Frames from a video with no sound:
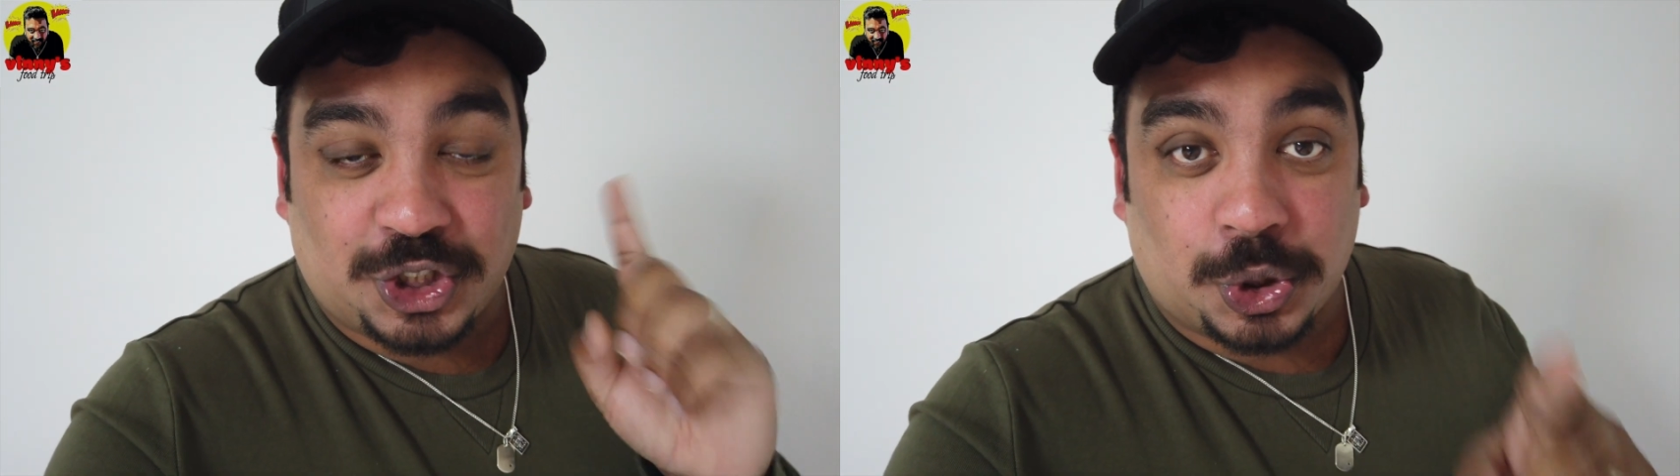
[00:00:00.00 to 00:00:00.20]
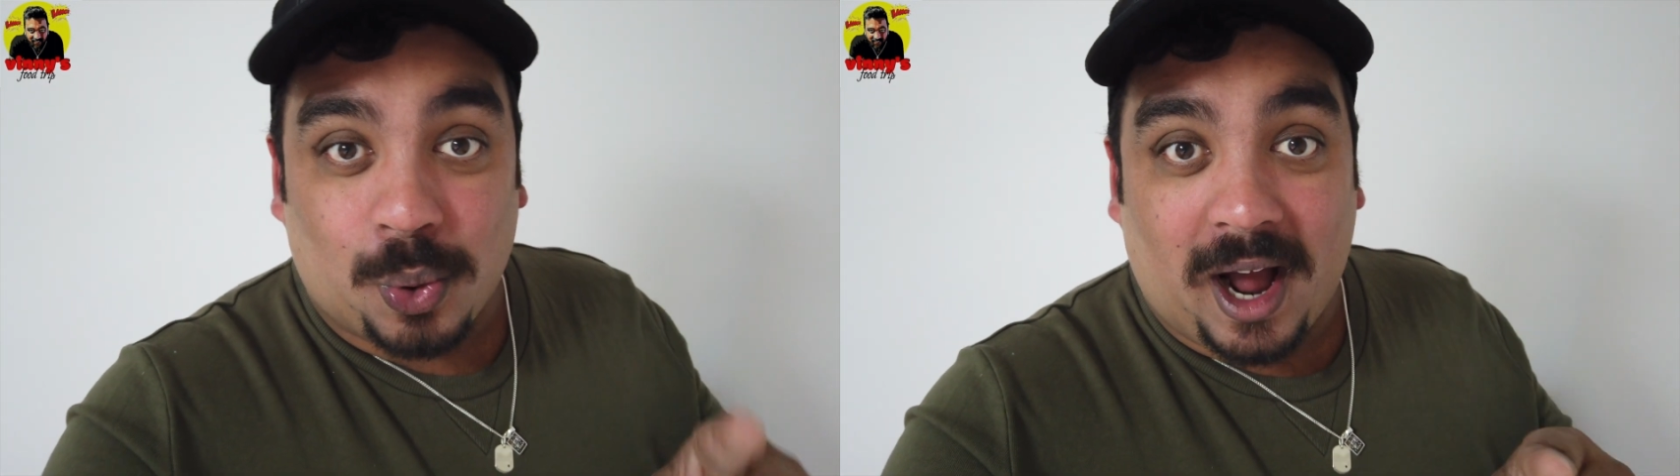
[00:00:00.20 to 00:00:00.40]

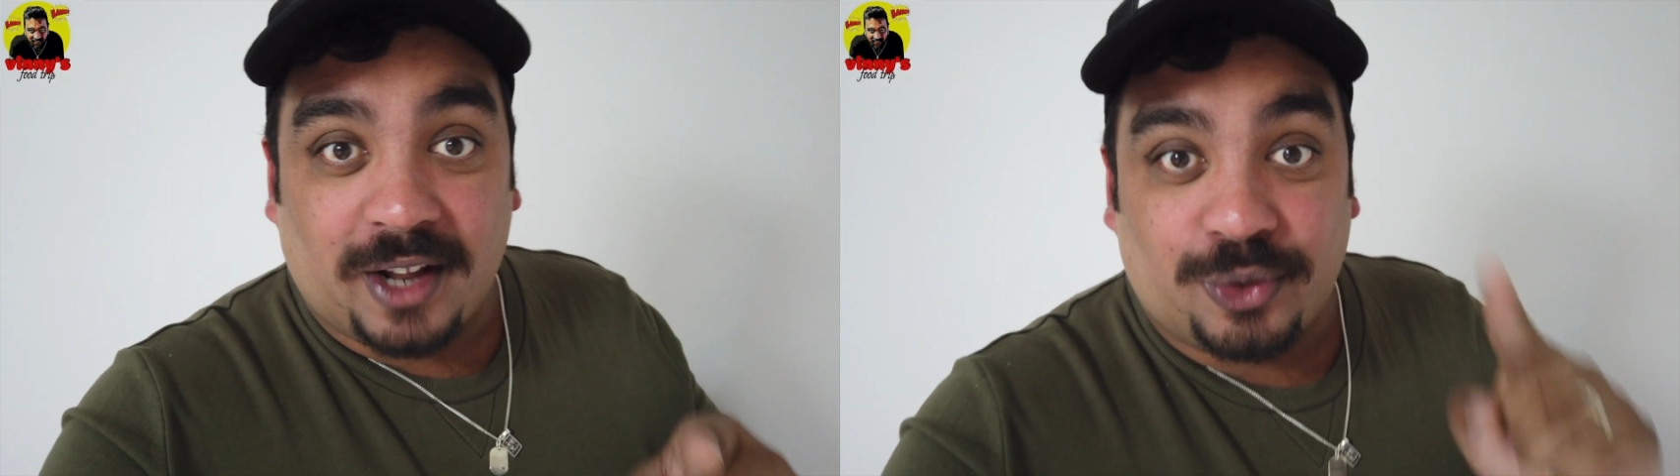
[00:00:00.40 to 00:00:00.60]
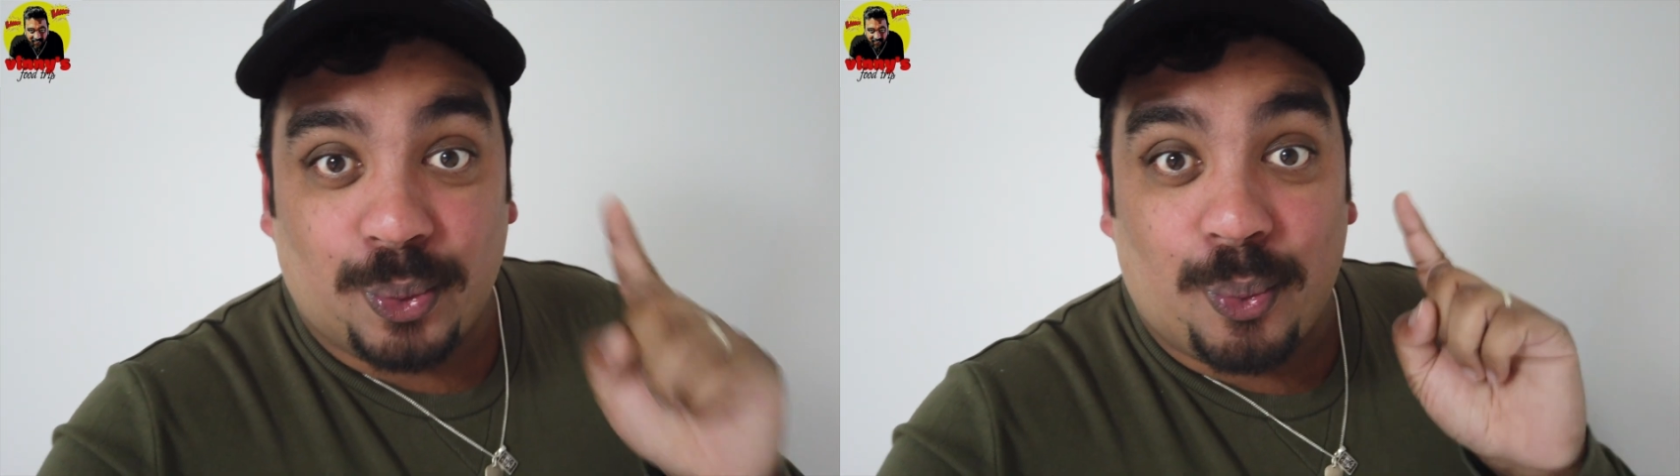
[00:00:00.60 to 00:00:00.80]

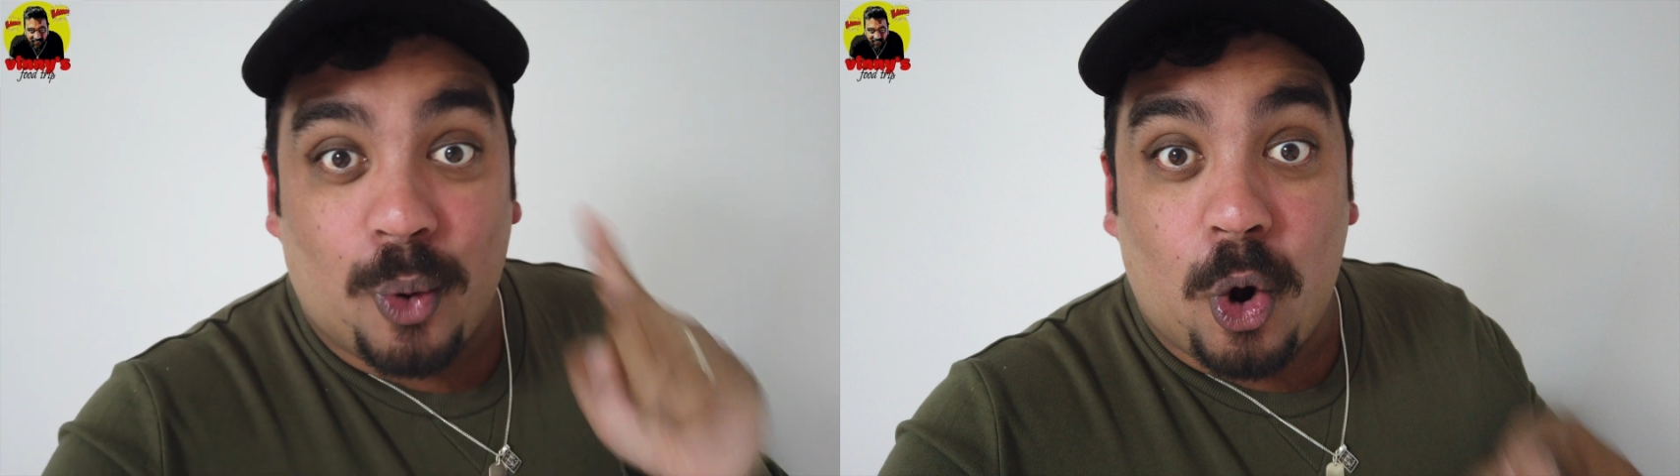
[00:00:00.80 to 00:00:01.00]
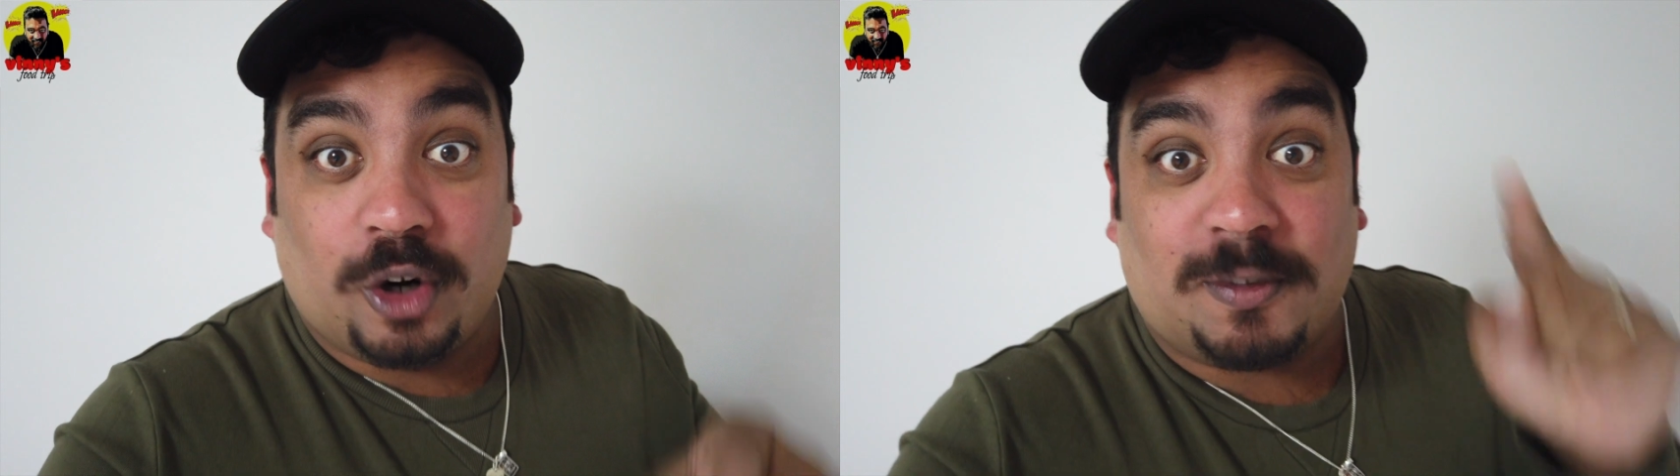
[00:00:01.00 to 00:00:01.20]
try the
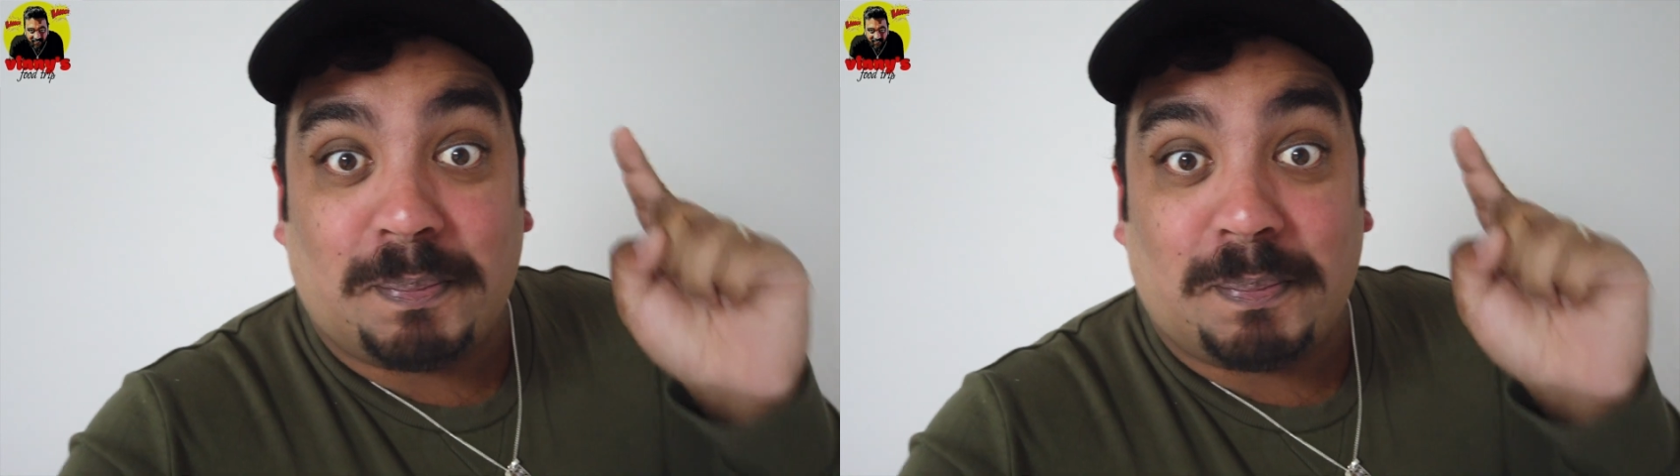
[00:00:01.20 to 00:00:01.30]
world's